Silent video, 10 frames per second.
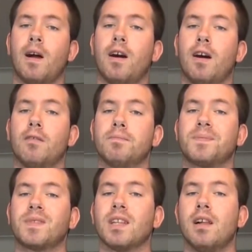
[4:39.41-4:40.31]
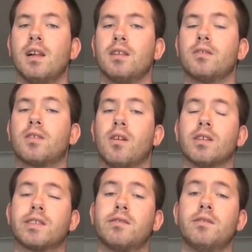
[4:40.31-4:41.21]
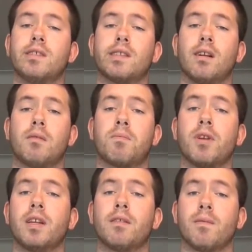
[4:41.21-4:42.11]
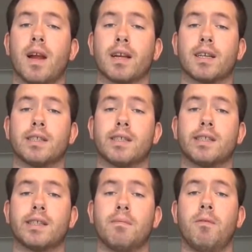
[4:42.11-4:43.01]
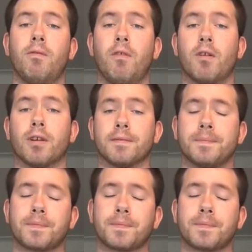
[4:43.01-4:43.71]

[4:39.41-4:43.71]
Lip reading: You can also use a breeding rack, as I said before.